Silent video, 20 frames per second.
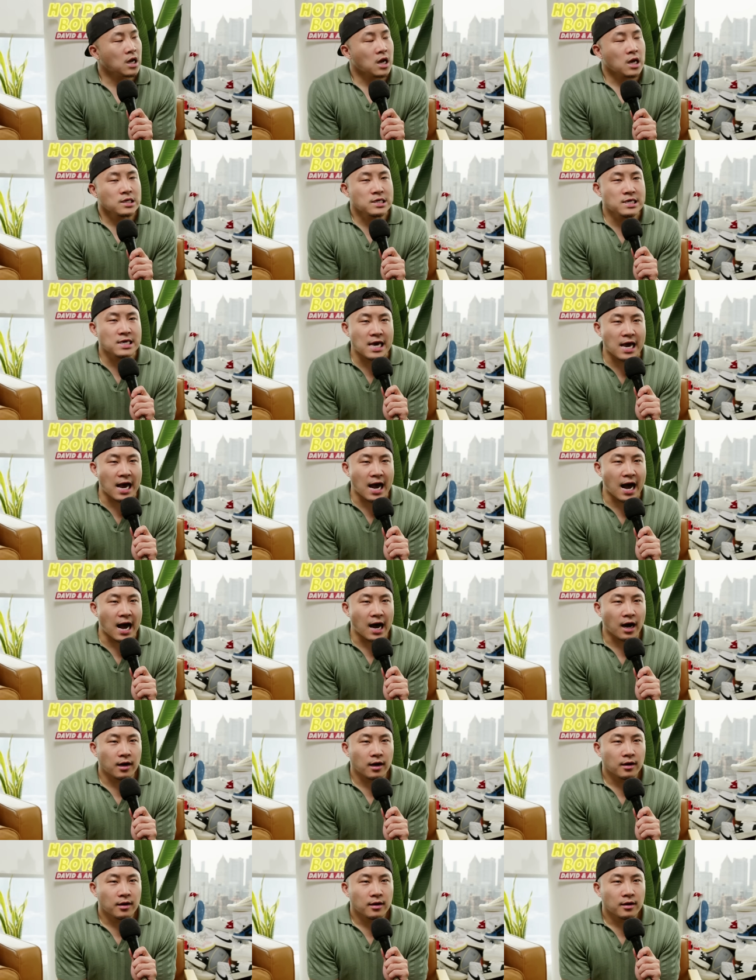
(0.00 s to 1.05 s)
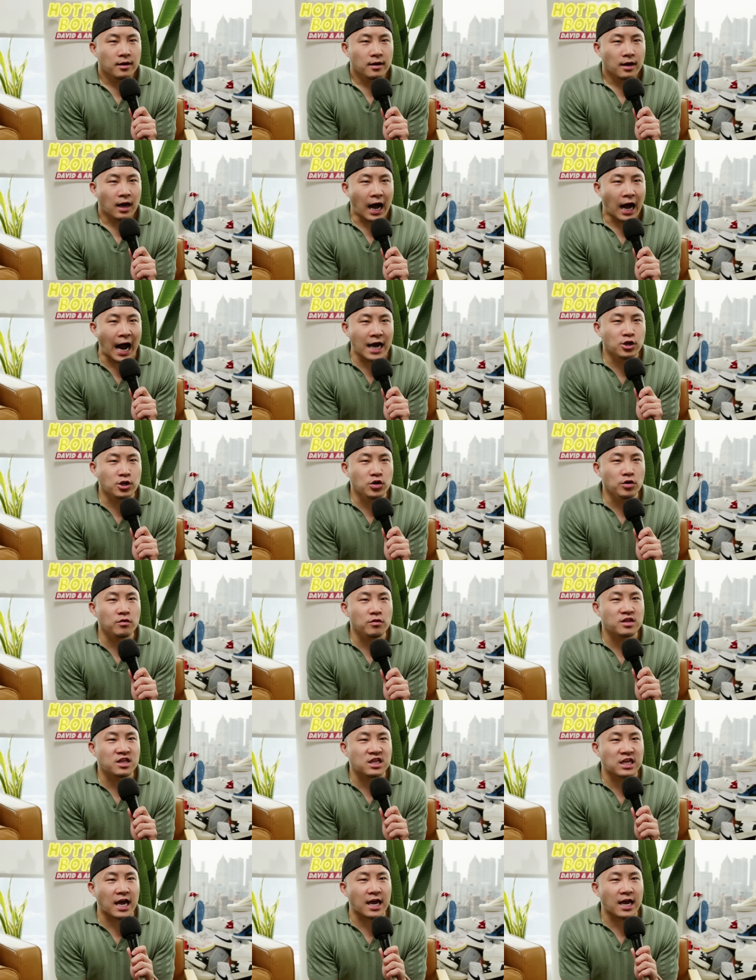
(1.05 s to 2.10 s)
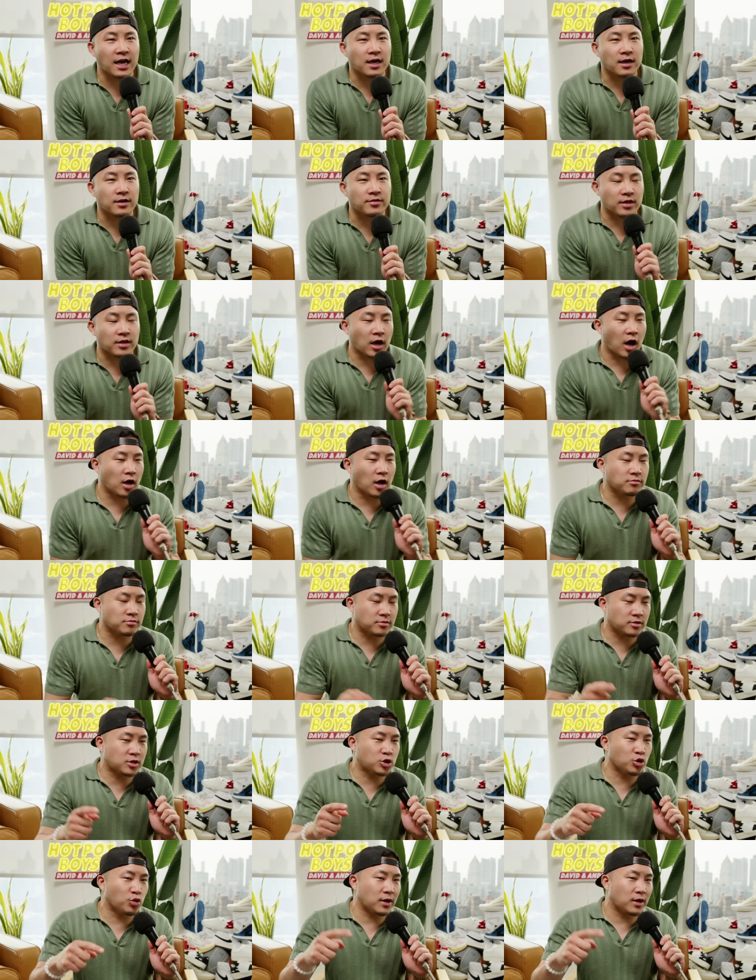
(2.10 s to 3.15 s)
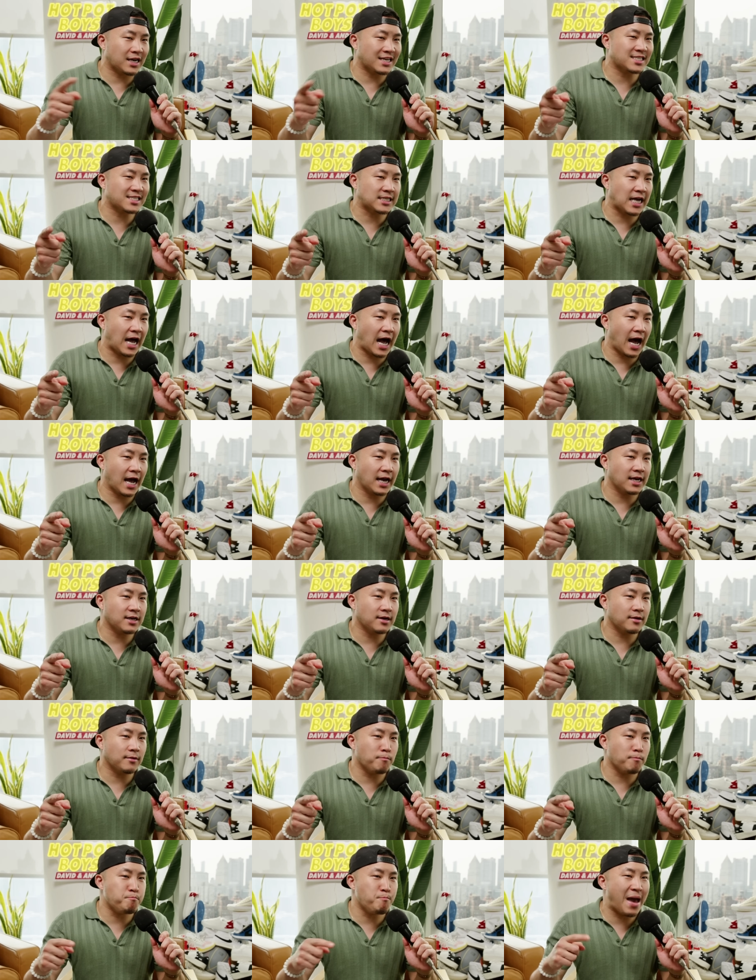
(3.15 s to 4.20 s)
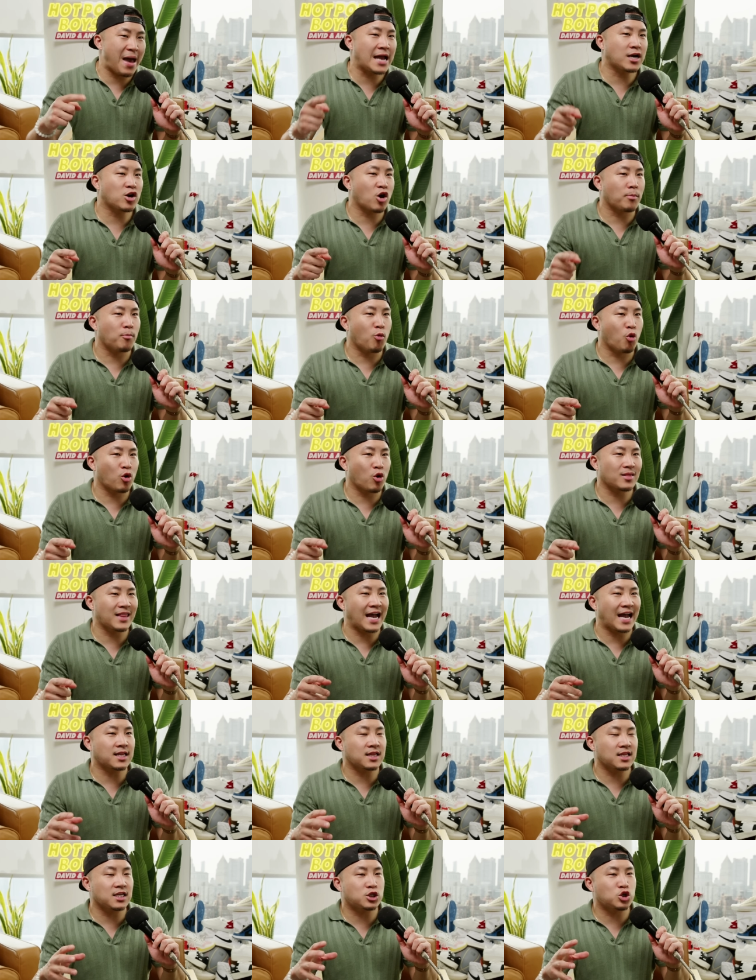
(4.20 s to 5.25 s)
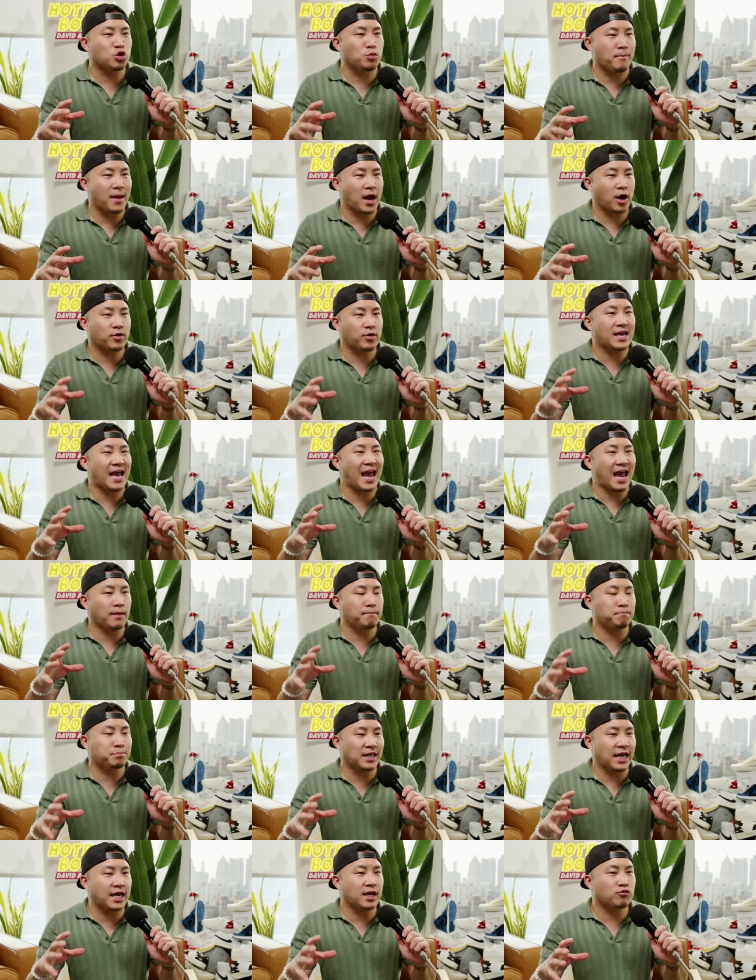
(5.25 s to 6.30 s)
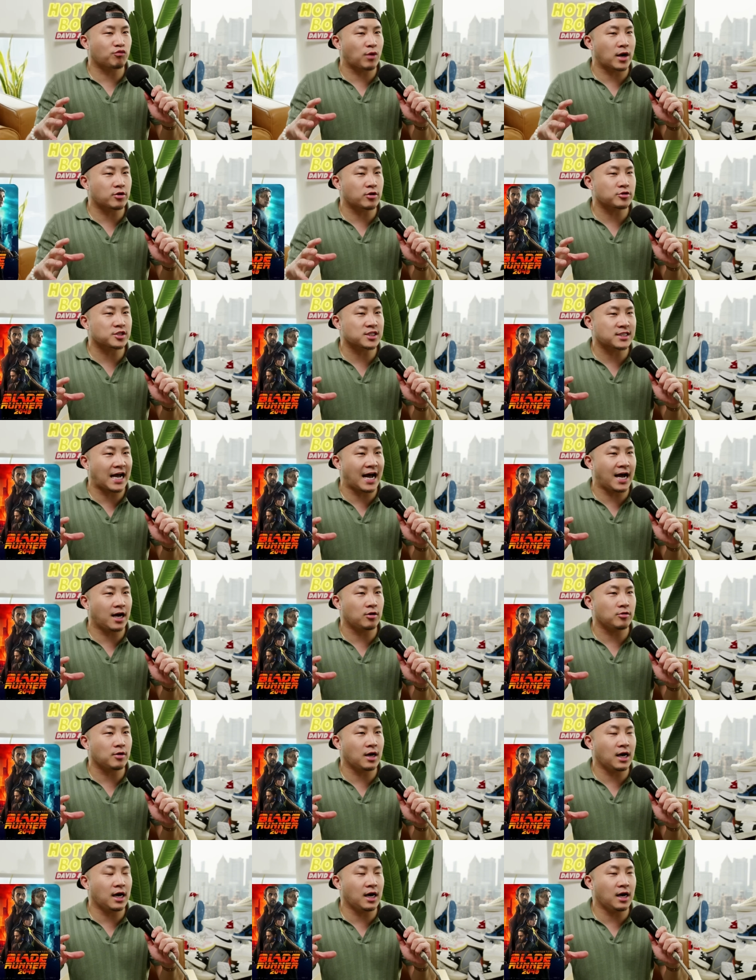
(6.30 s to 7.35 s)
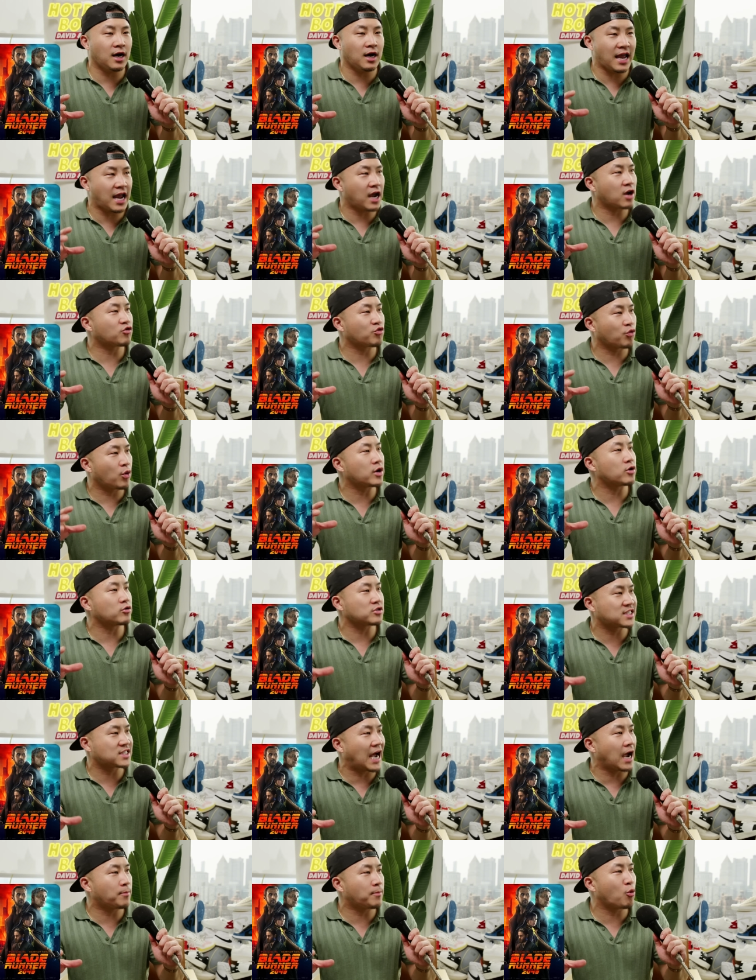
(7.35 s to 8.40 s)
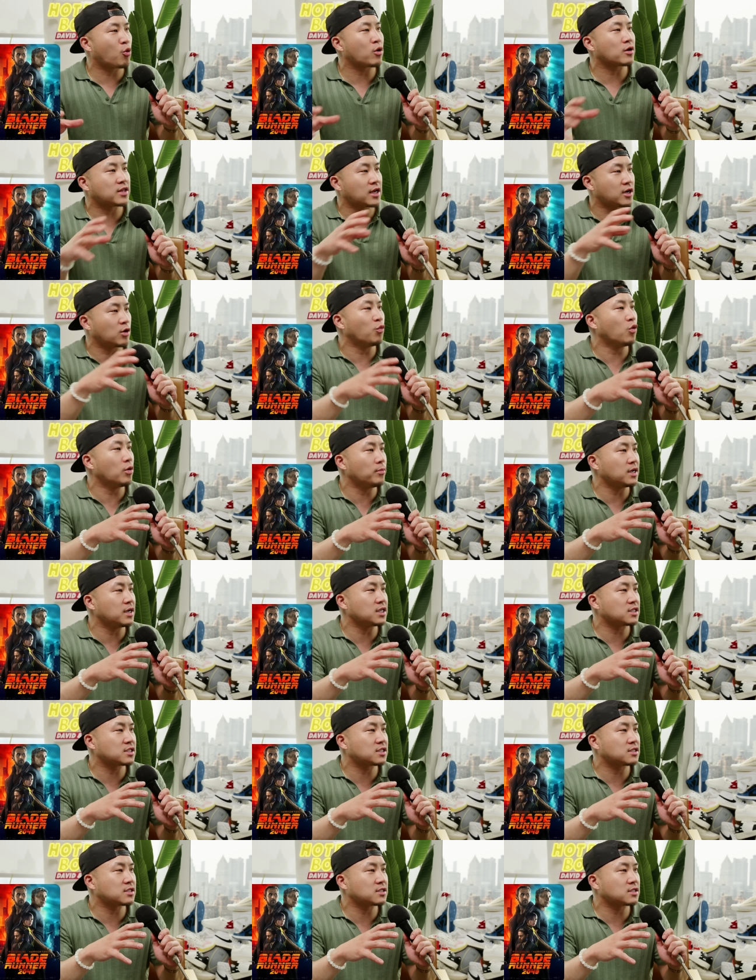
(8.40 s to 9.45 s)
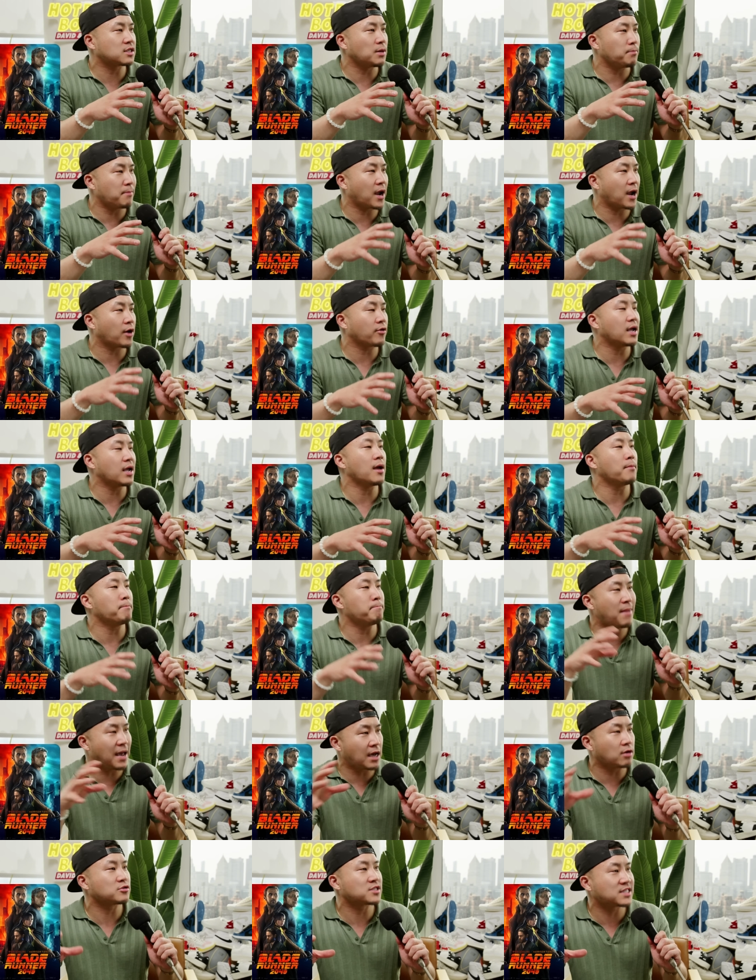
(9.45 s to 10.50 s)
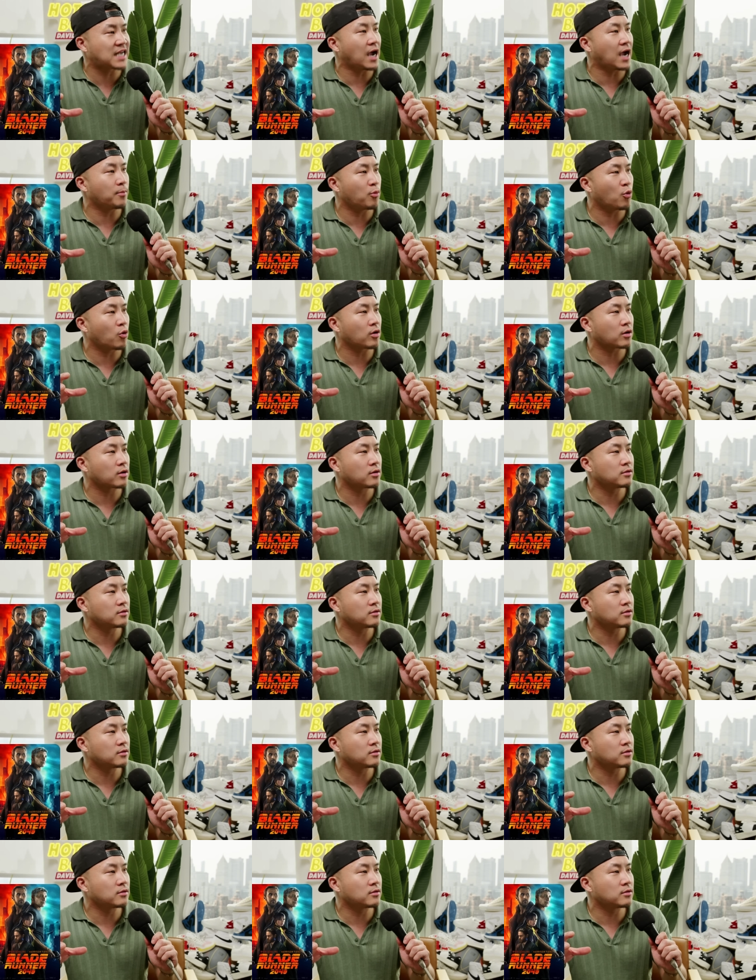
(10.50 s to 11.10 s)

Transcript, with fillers: Yeah. I do think, to an aside, men are more likely to marry a Blade Runner style uh, android or cyborg than a woman is to marry a male cyborg.